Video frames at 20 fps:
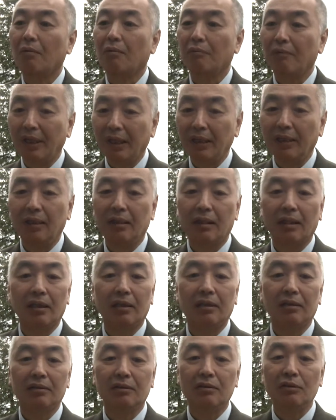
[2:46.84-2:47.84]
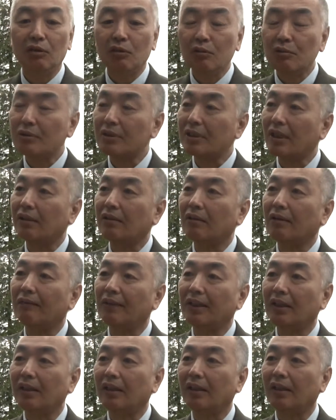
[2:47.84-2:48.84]
We need a new set of
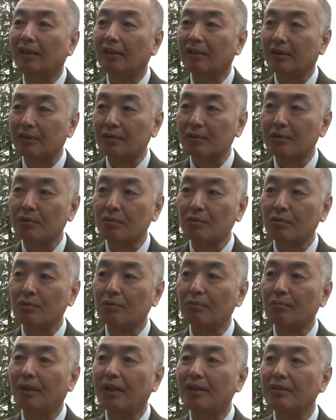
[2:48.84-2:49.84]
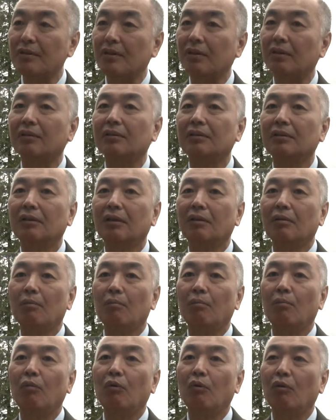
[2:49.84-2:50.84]
indicators to measure
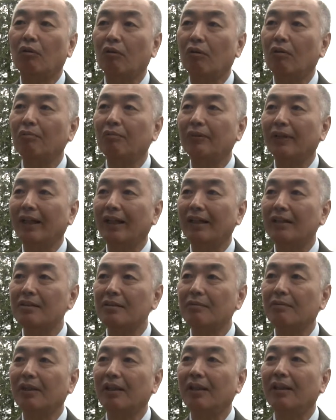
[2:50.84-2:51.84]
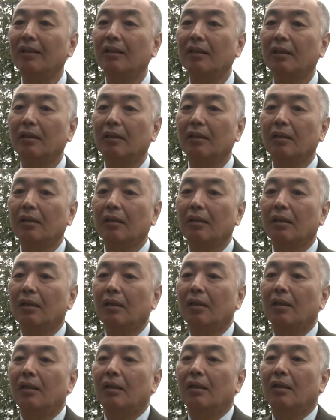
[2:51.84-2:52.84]
more comprehensively
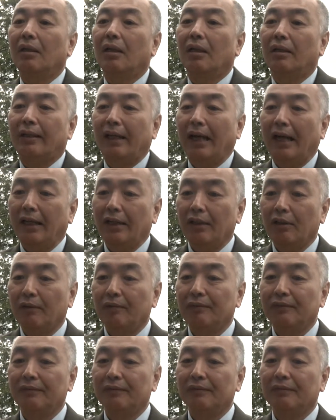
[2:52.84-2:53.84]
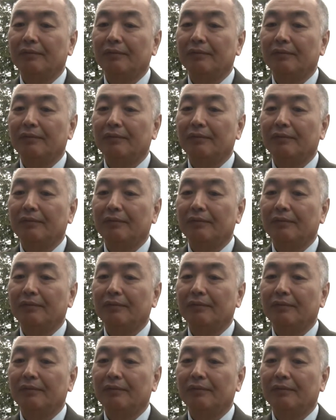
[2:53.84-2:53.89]
a kind of,